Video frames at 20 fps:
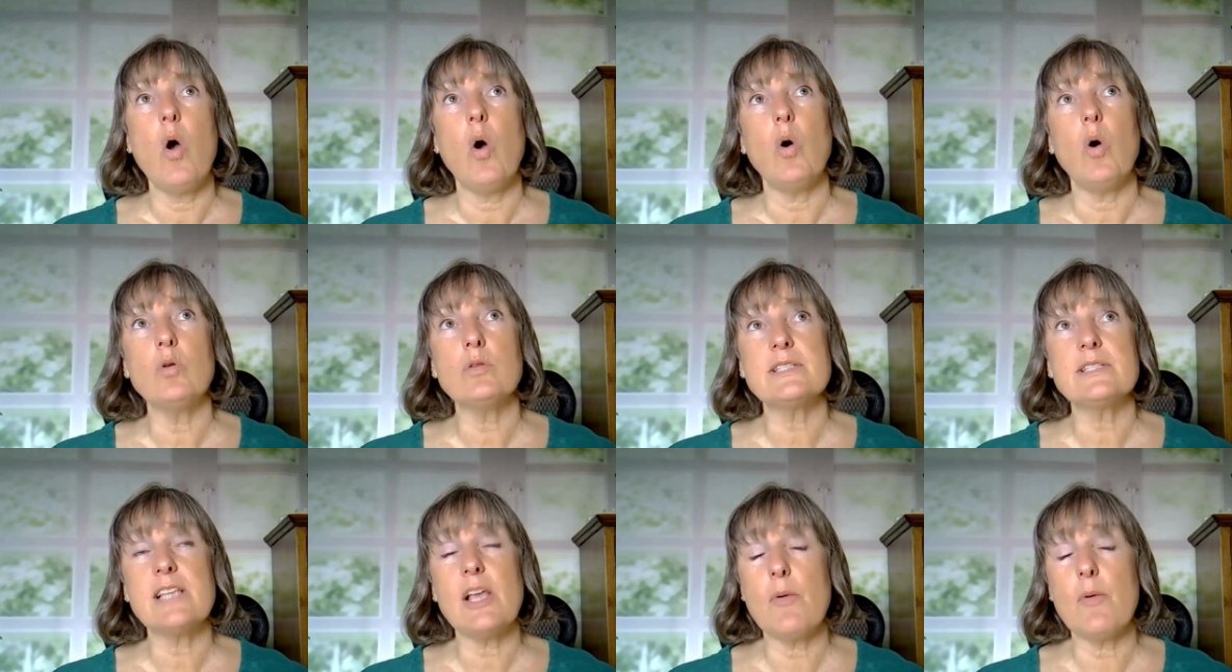
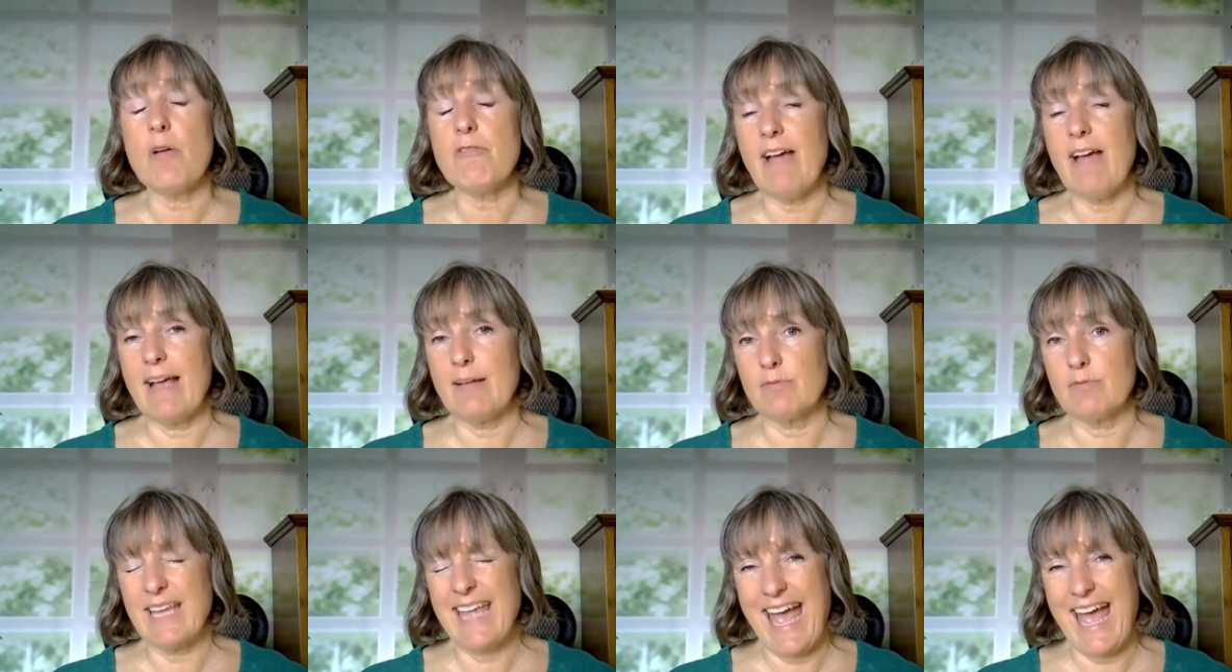Also
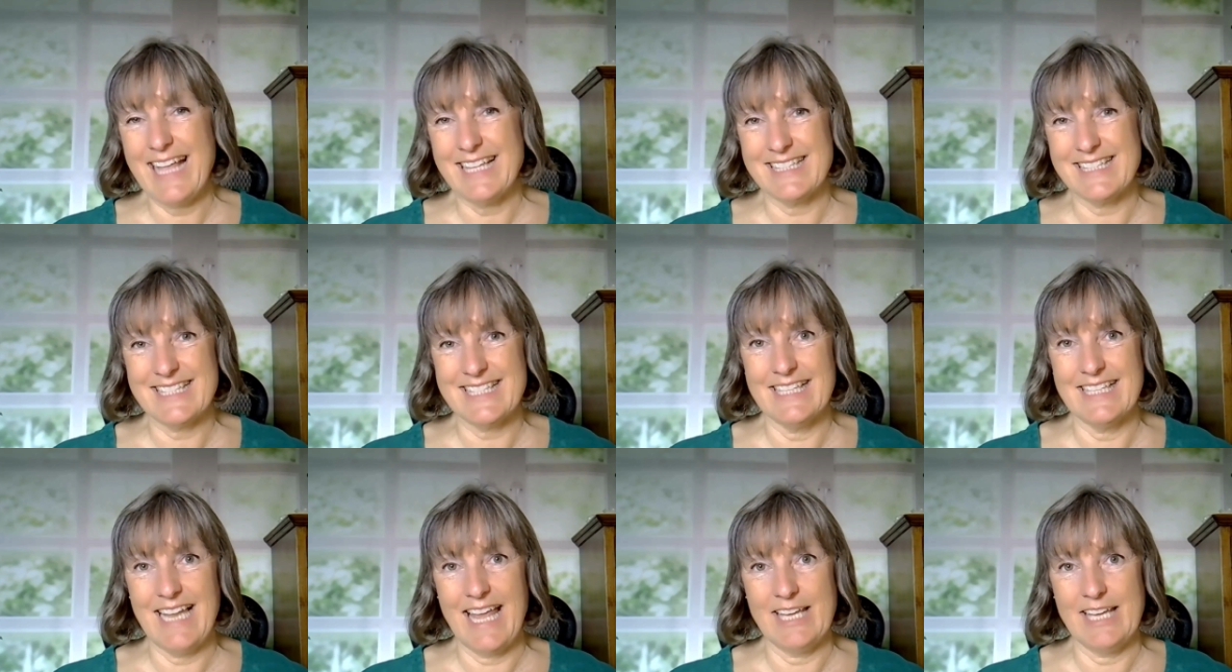around
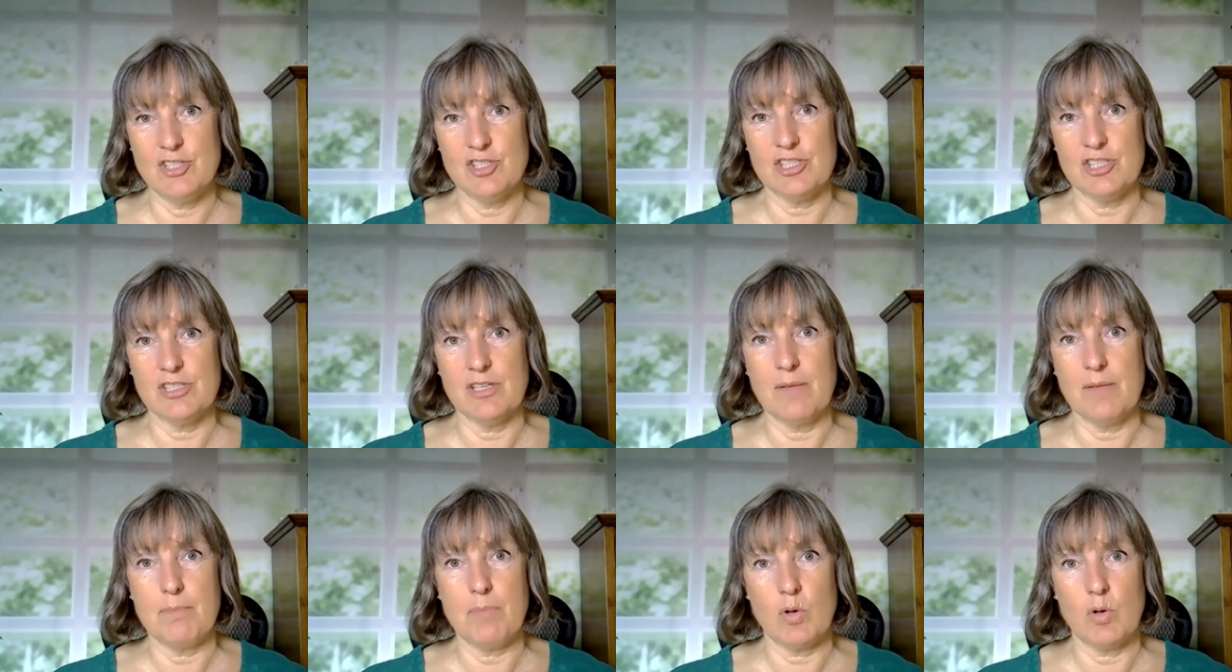
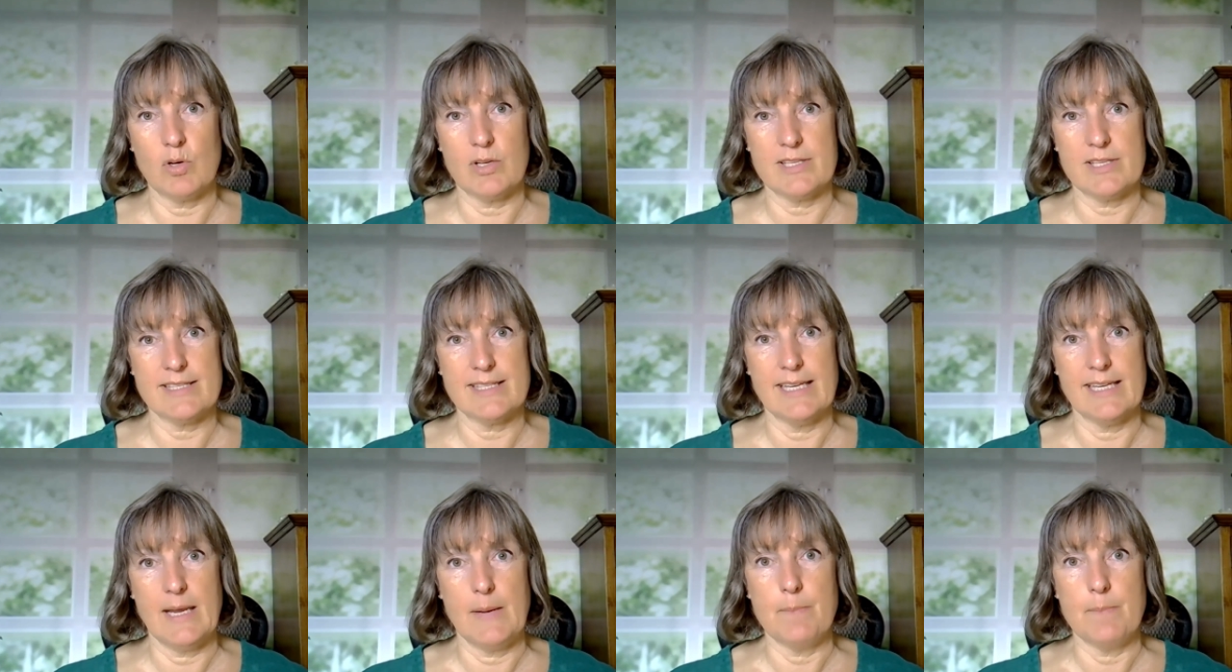cancellation
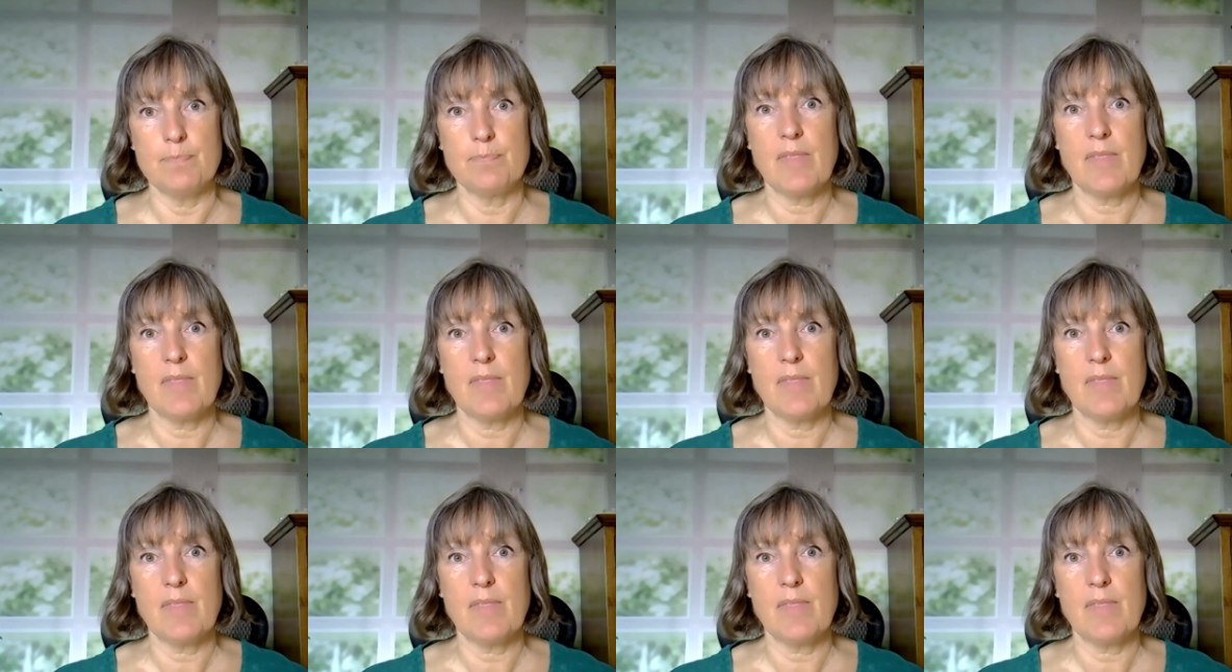policy.